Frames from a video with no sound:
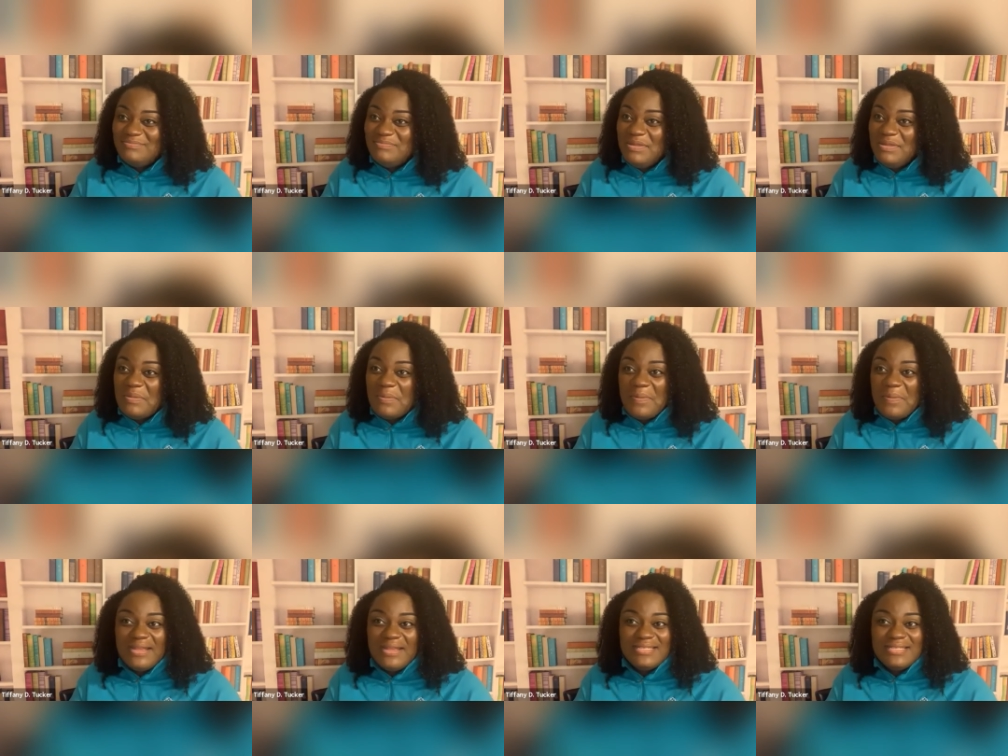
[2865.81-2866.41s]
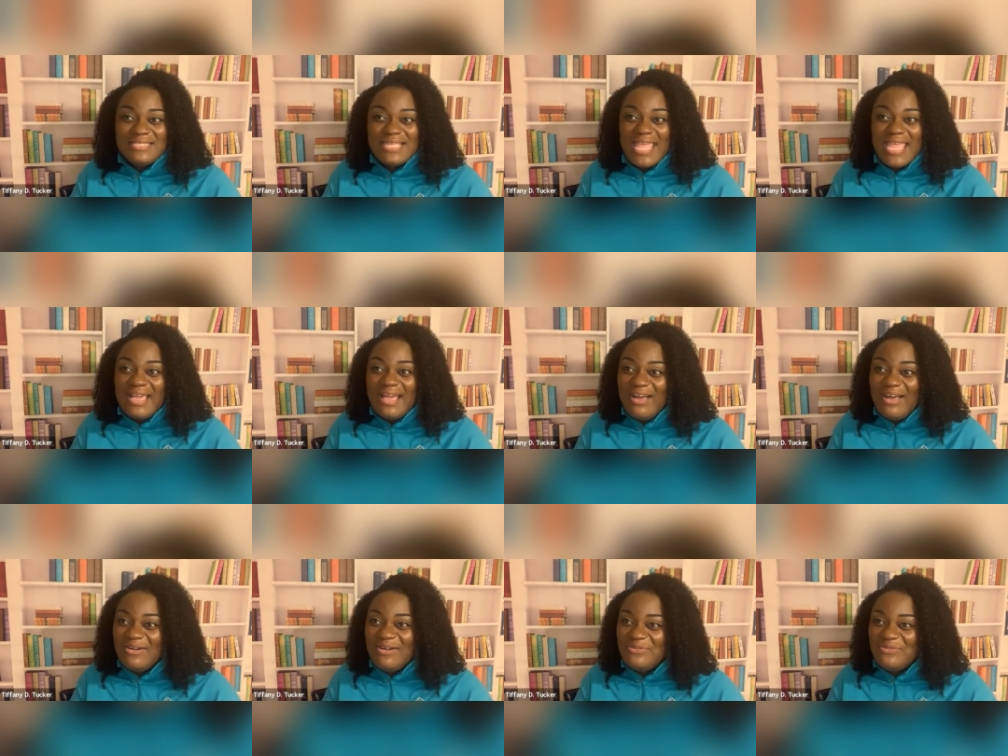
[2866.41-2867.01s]
Be prepared to take
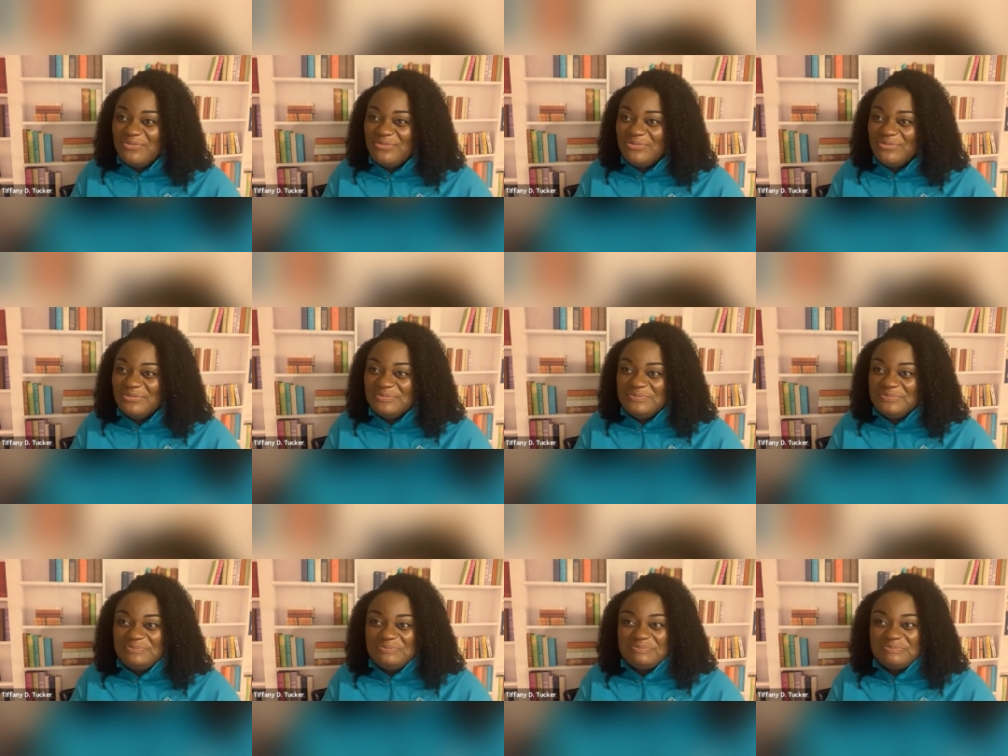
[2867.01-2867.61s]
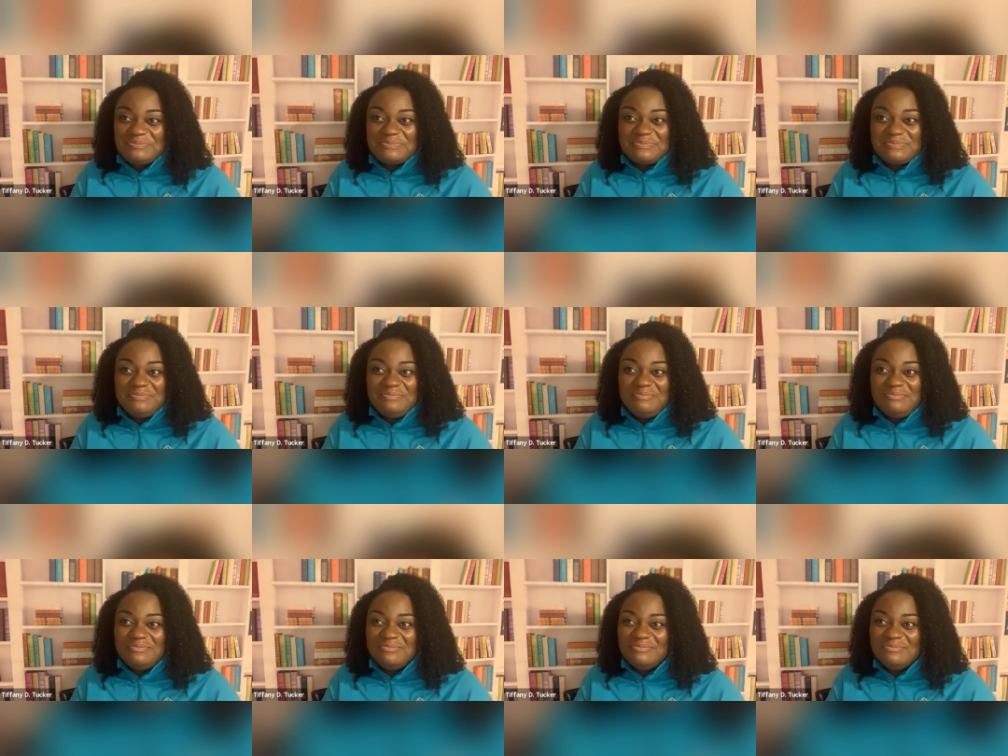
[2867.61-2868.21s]
off.
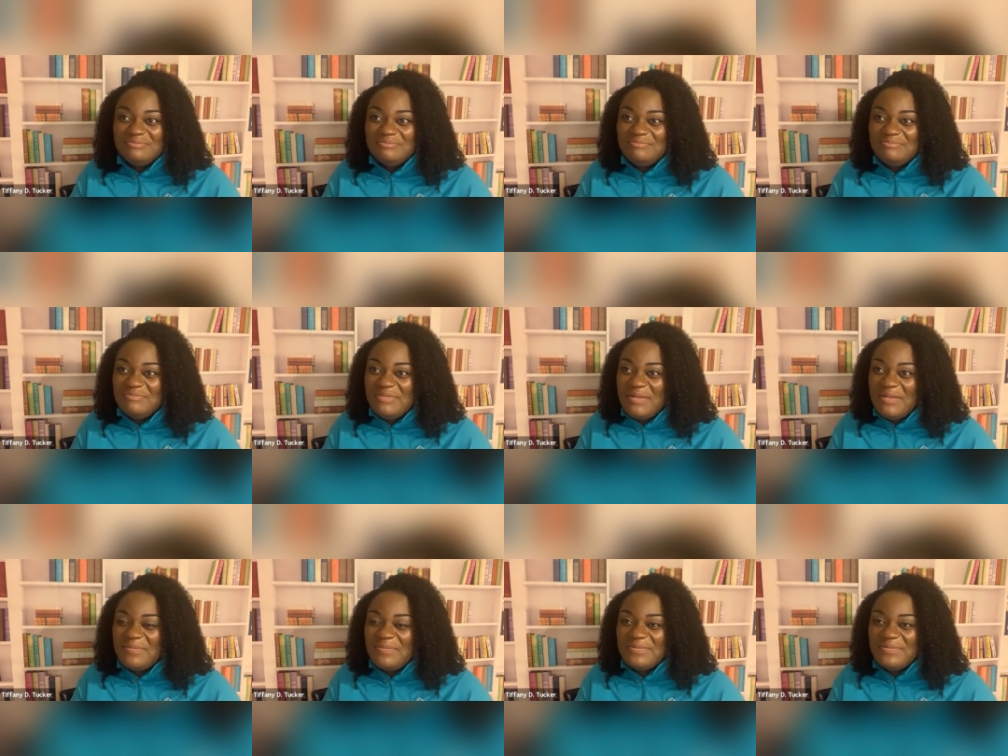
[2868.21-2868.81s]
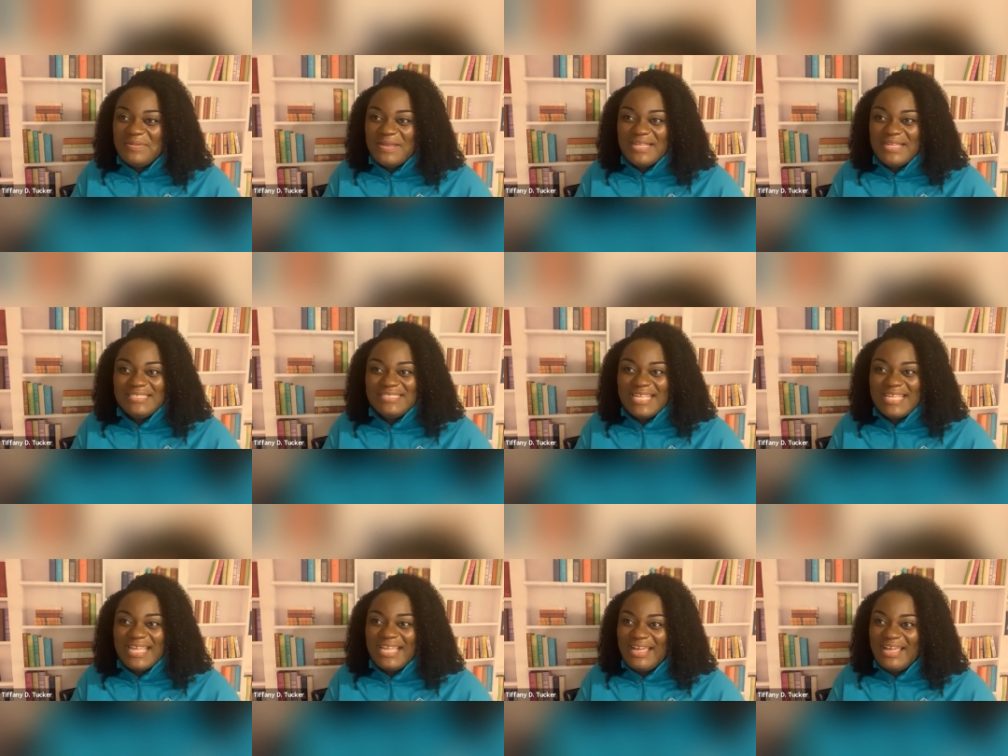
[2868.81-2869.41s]
Be prepared
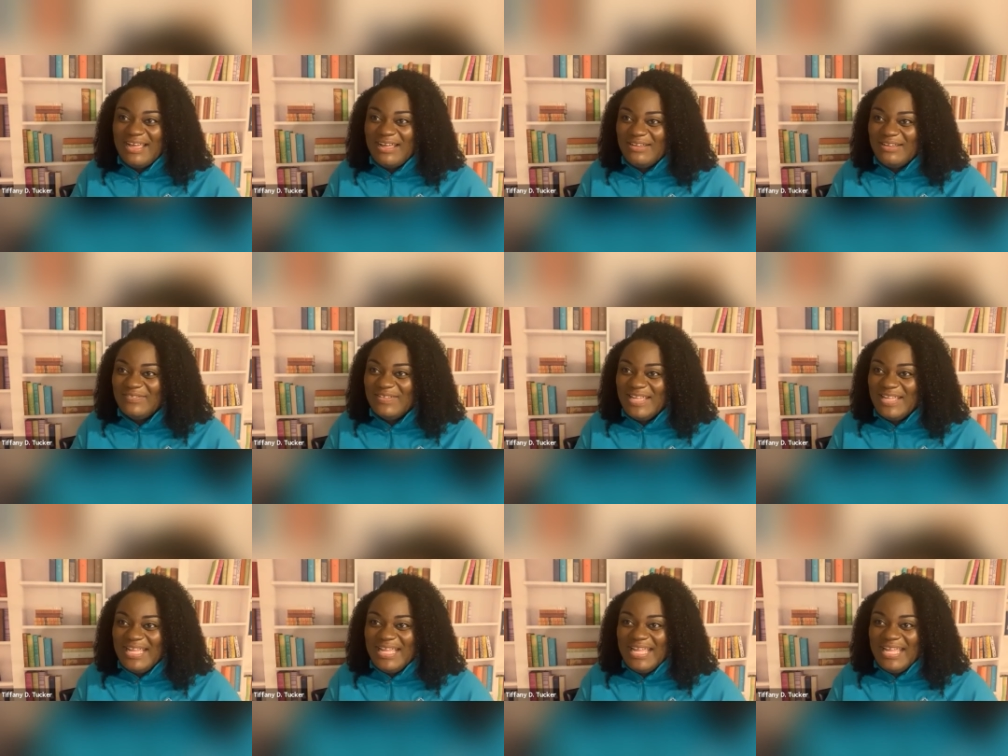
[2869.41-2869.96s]
to take off.